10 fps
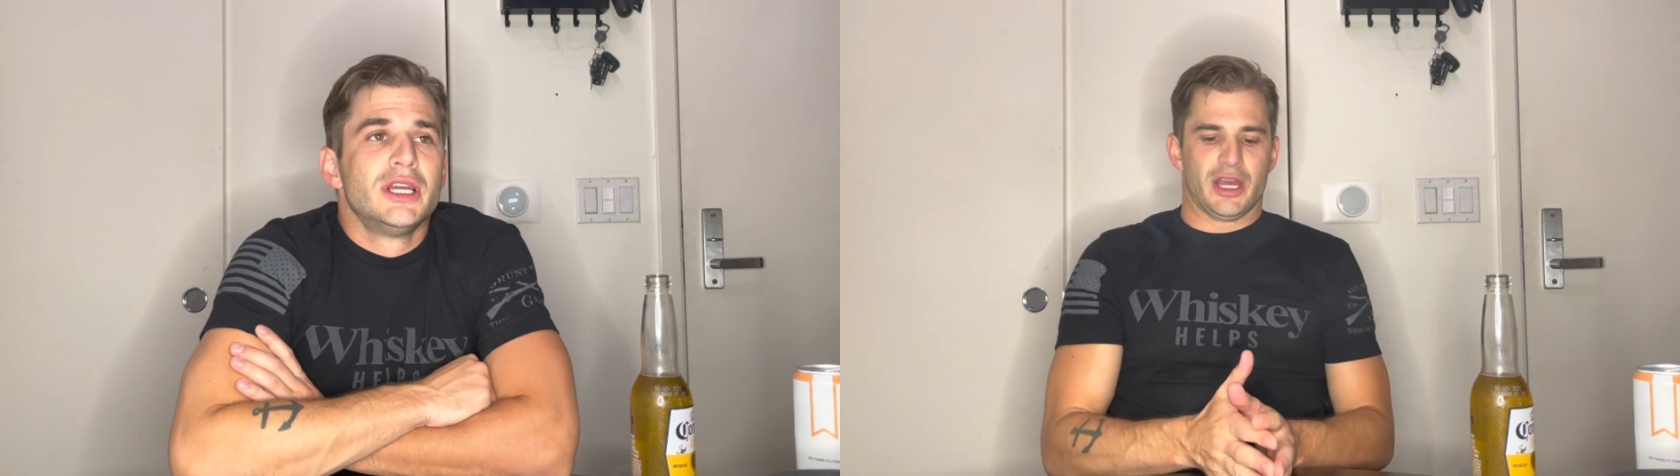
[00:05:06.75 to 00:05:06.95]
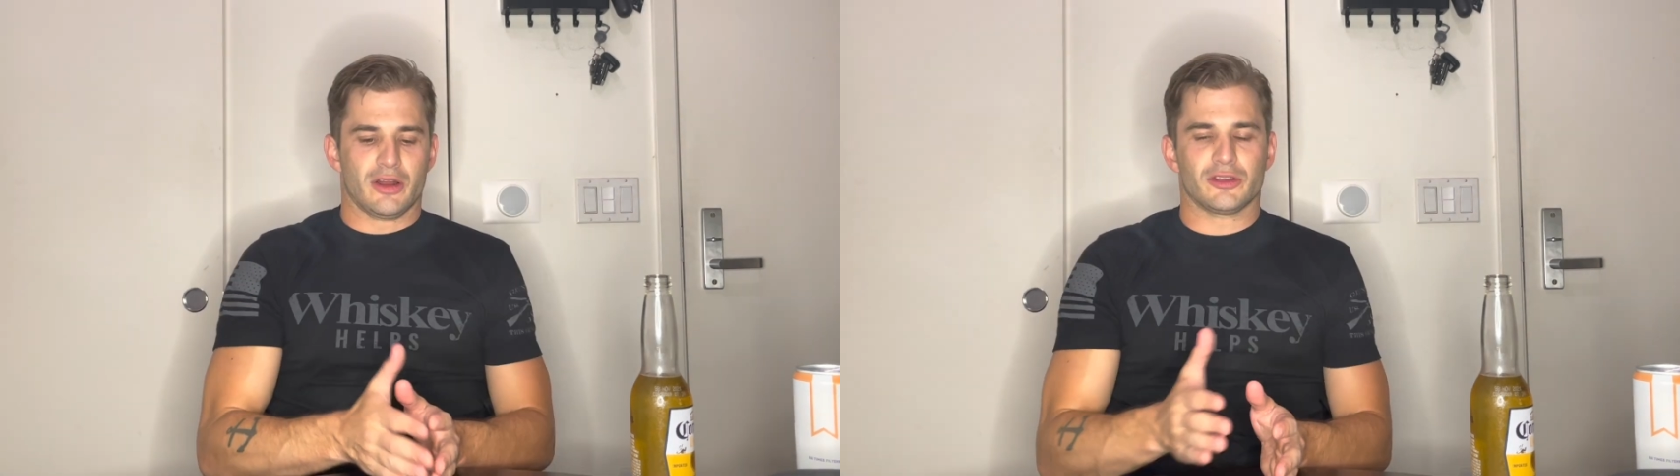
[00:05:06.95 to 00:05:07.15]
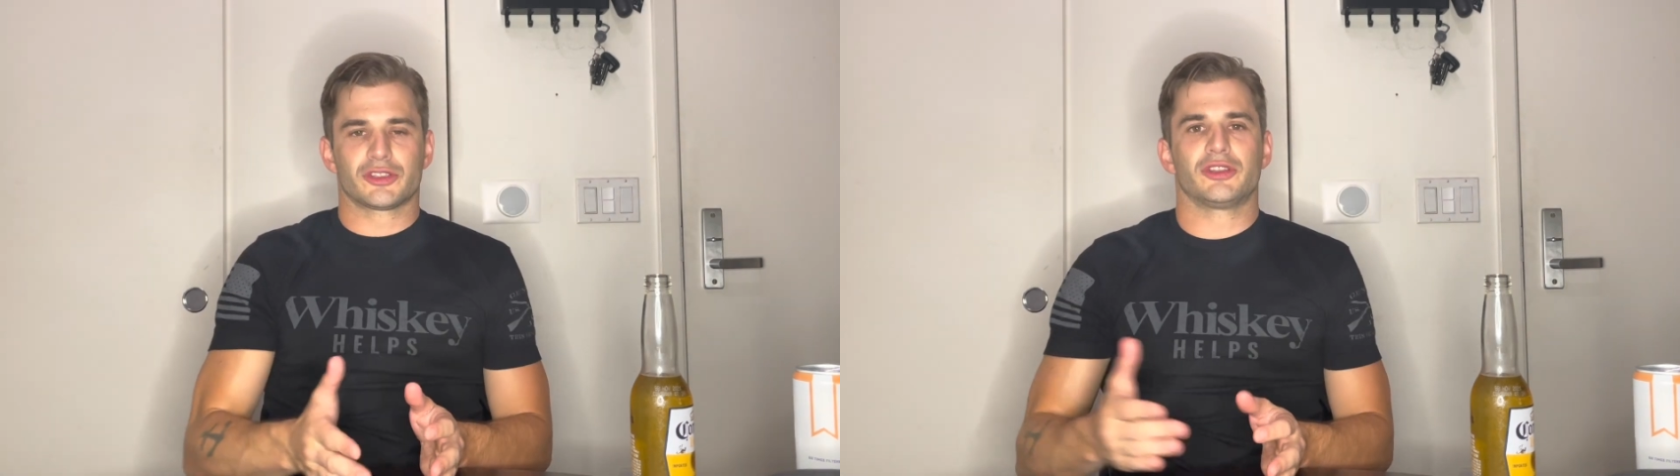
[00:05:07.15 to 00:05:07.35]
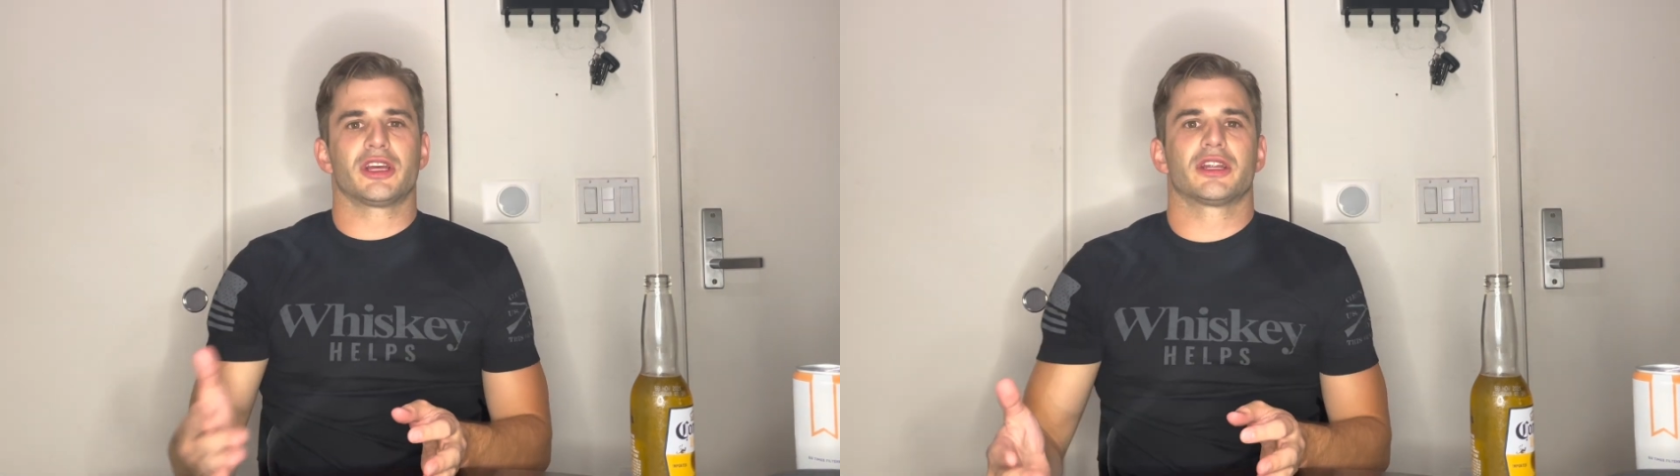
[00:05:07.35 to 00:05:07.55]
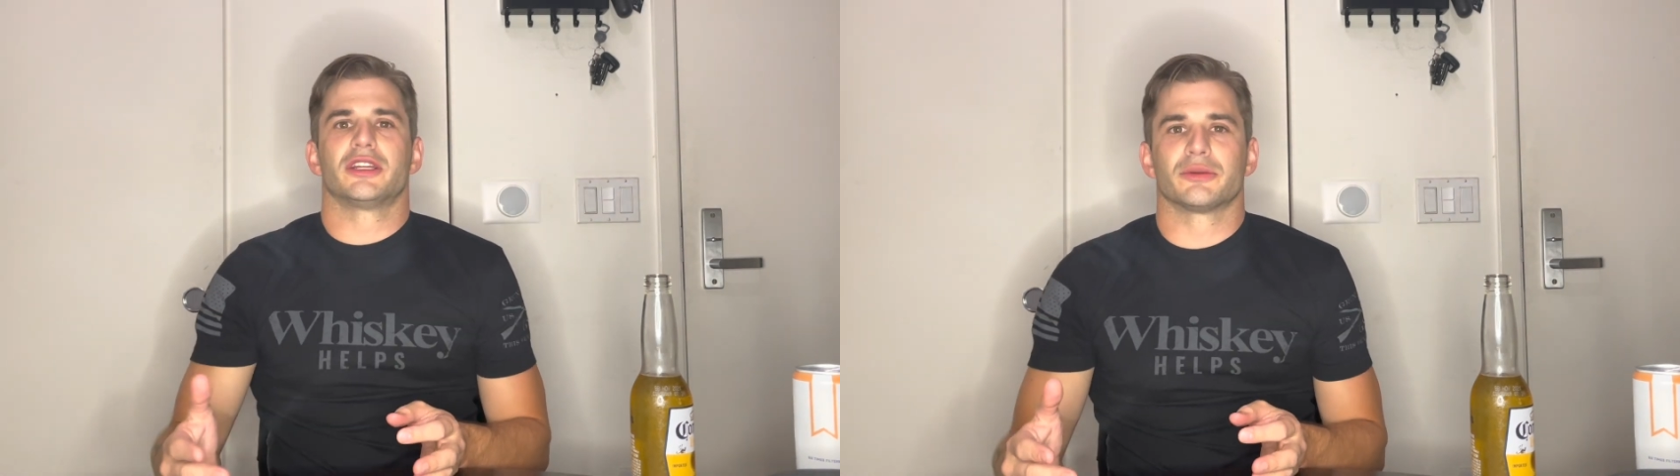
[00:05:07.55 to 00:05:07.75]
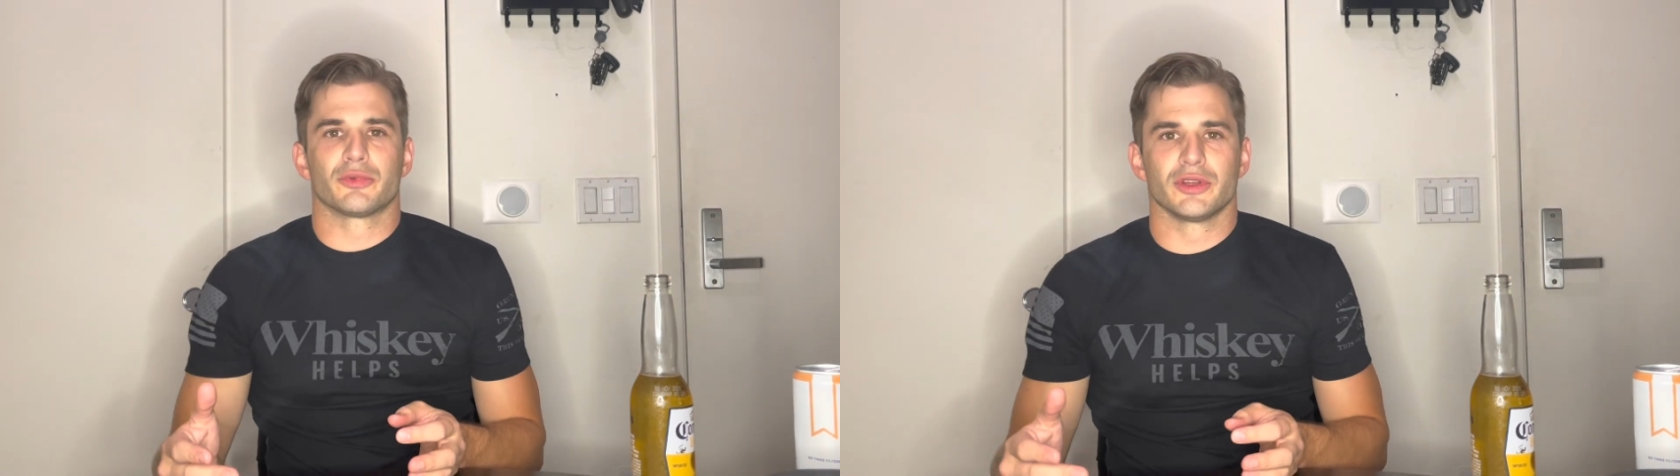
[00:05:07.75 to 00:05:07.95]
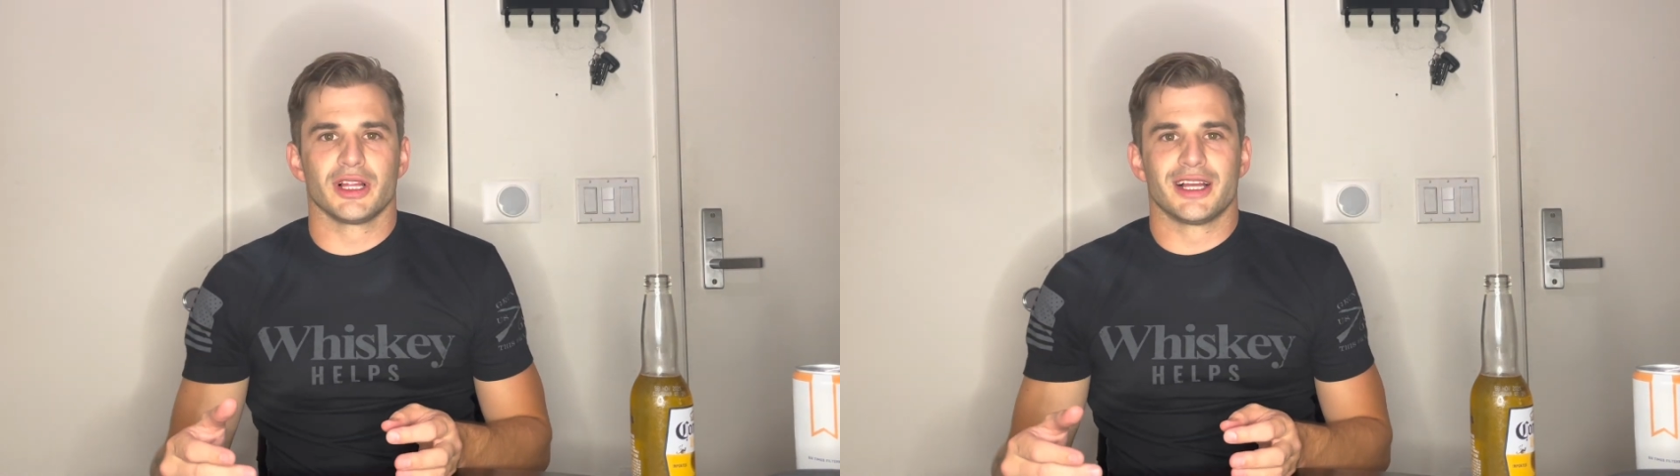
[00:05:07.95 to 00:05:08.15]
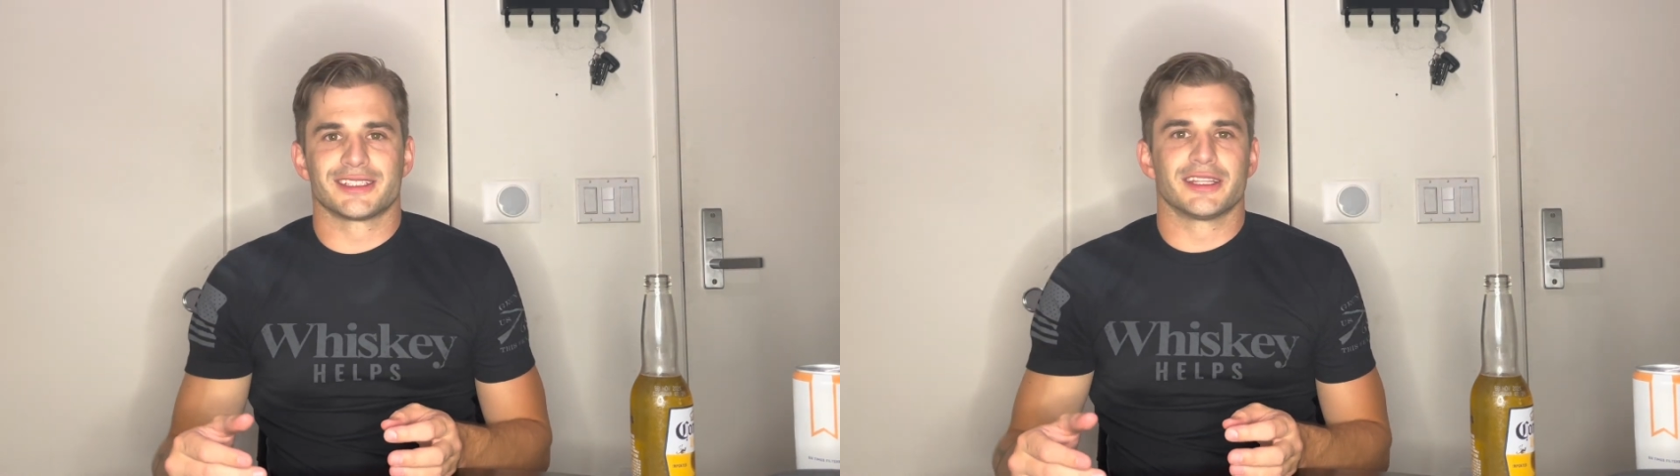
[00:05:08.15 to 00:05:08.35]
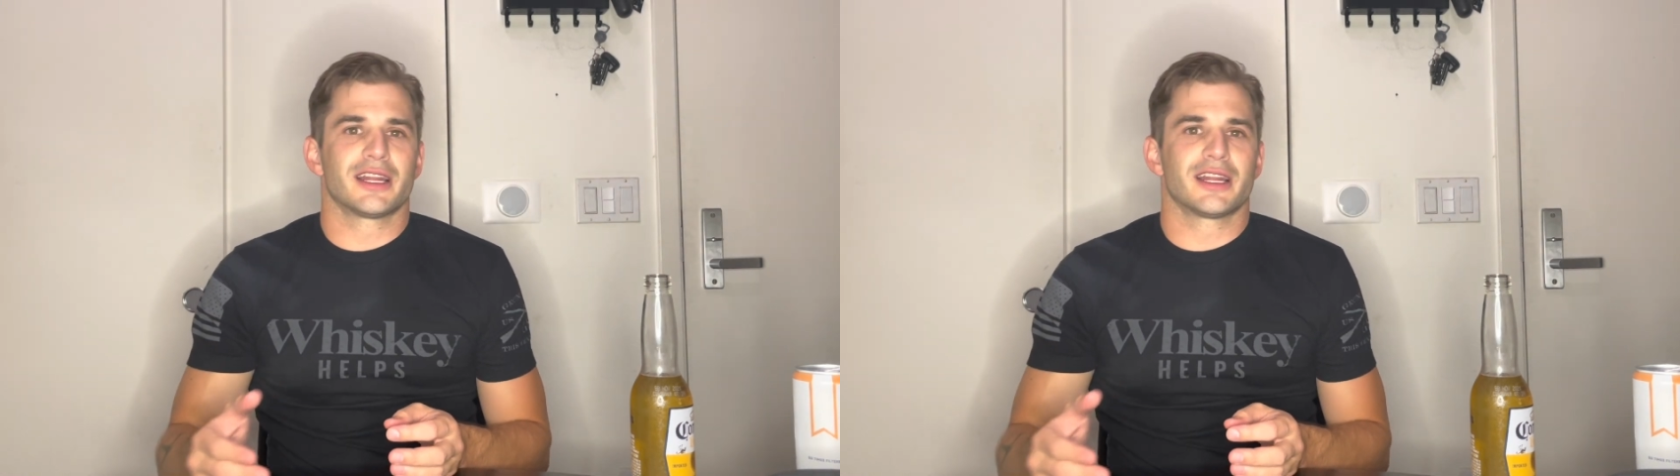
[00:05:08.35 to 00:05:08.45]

And also, you gotta end up realizing that